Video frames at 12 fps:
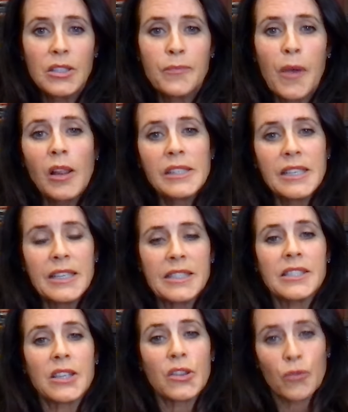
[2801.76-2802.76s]
"Politics
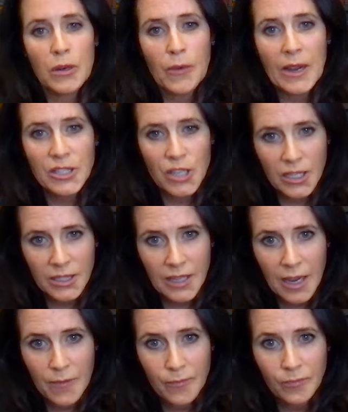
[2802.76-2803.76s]
is a three way chess
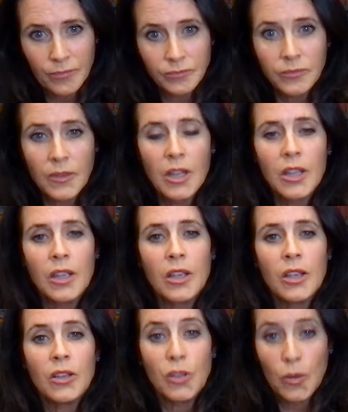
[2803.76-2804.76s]
game.
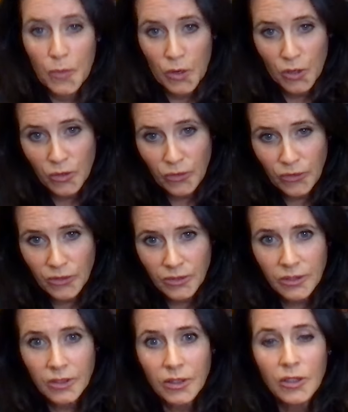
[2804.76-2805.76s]
You move."
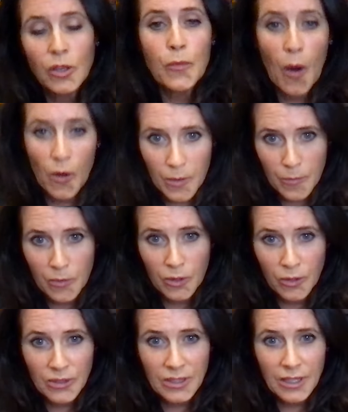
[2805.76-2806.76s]
your opponent
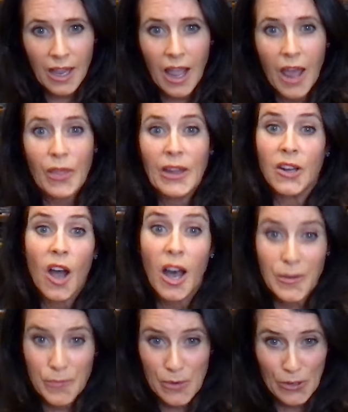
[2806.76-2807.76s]
moves and then
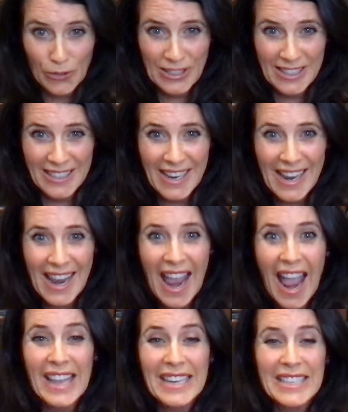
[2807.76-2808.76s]
God moves.
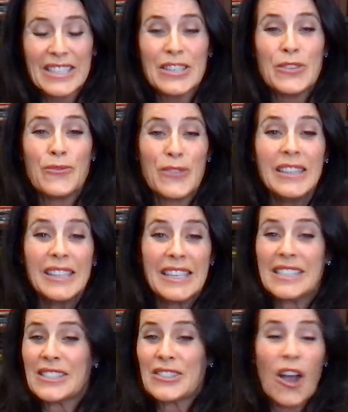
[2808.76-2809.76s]
And you really
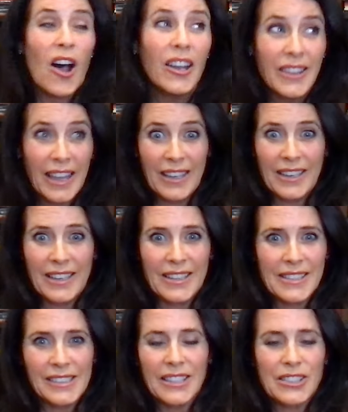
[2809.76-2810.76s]
saw that in
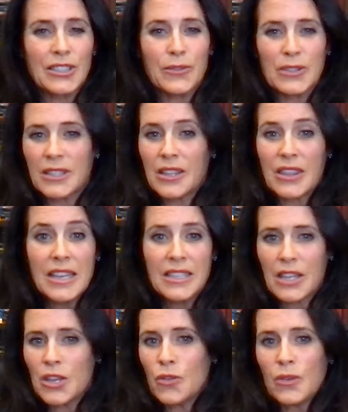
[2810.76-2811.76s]
this election. It was the things
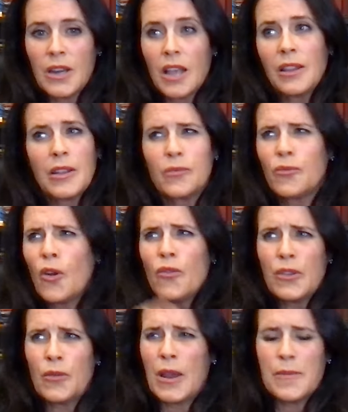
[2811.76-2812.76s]
that you would uh, Roe
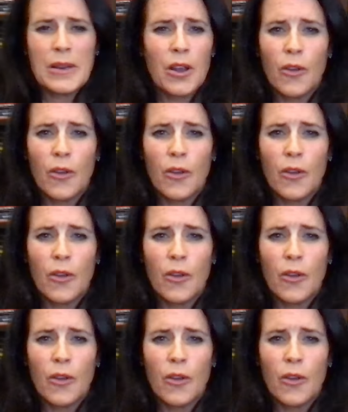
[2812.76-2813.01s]
v. Wade being